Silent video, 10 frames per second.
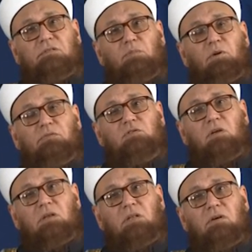the Prophet
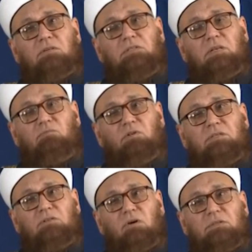sallallahu alaihi wasallam
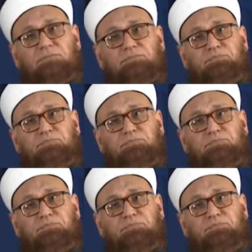went on,